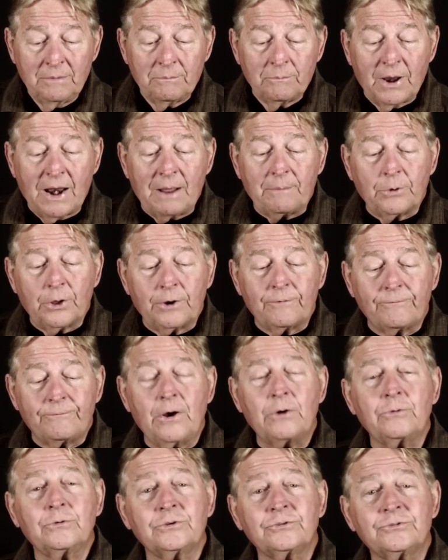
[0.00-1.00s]
But I'm going to
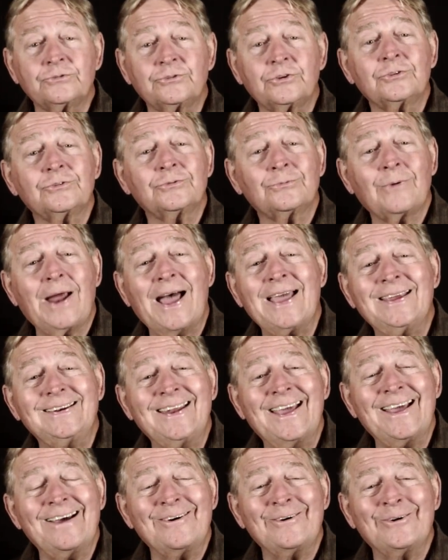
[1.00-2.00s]
focus just right
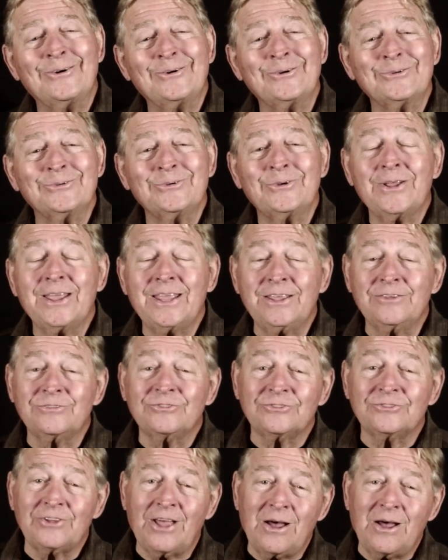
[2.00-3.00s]
now on
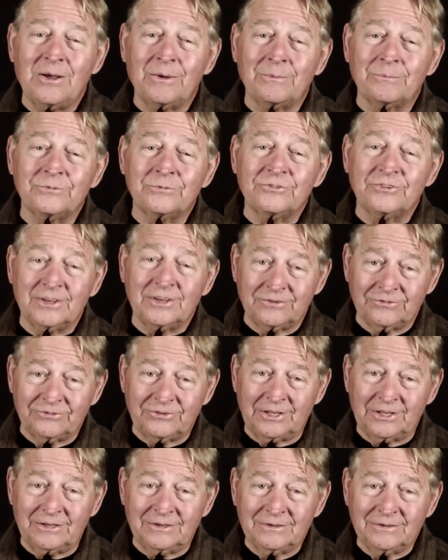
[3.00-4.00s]
his Psalm
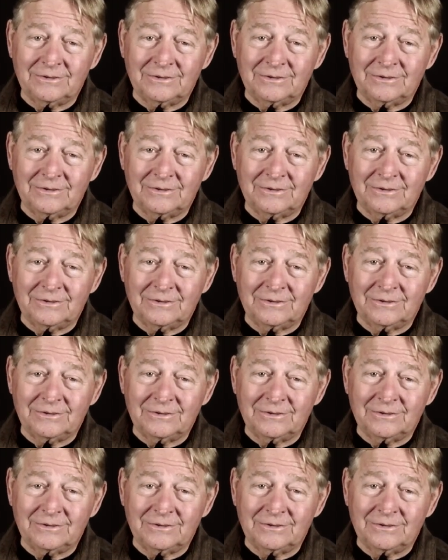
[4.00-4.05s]
60